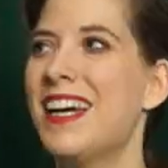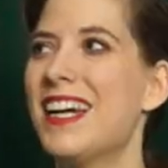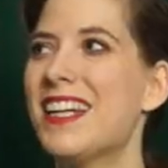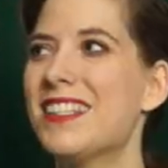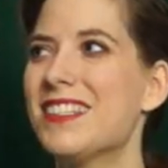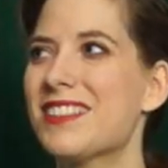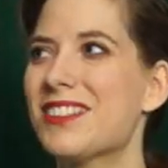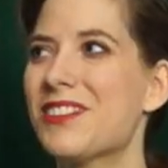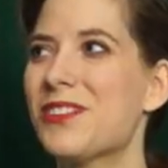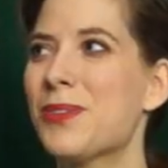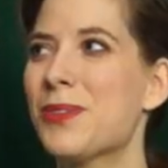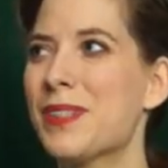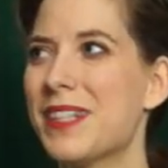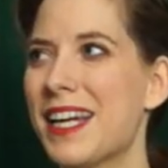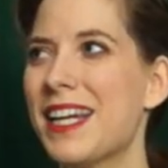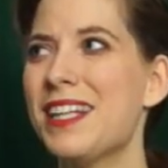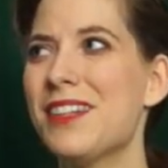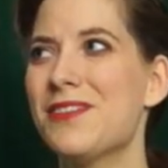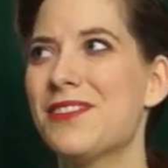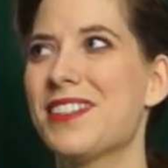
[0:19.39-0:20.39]
And
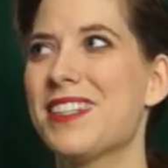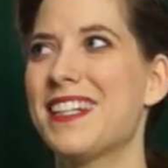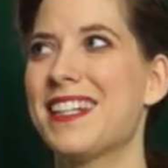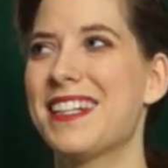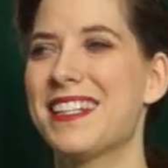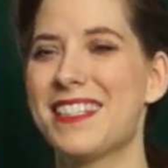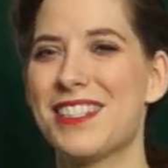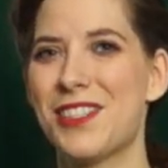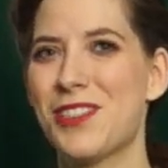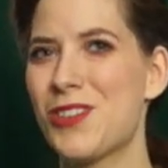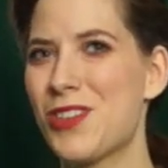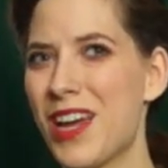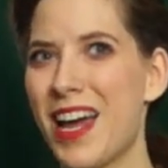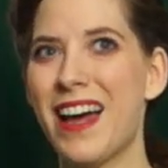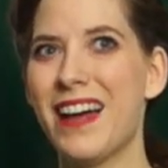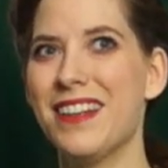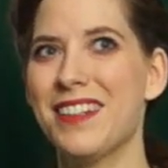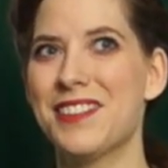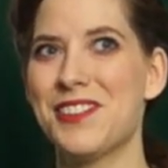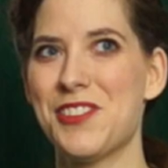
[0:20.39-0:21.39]
creatively it's
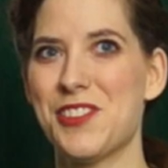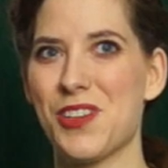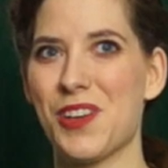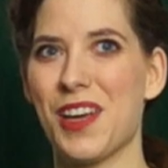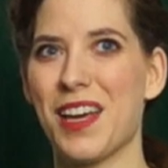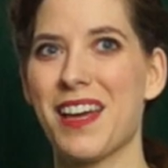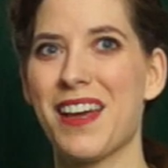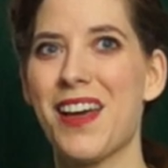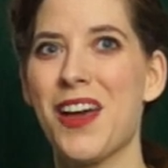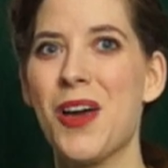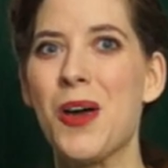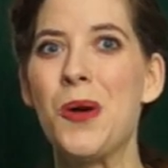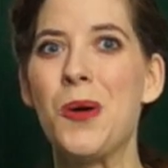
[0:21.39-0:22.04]
challenging.